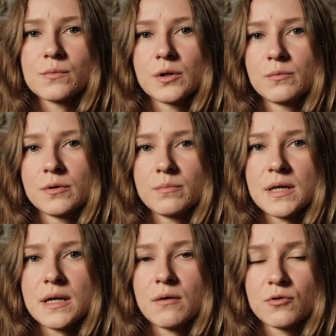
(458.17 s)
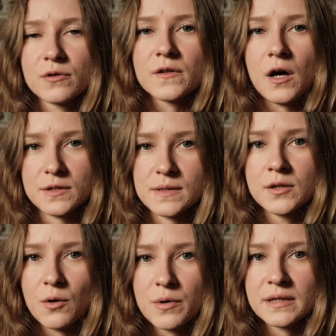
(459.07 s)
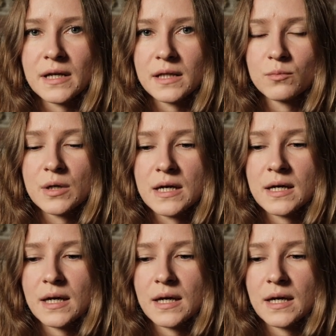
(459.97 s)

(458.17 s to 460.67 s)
what would be our thoughts, knowing that we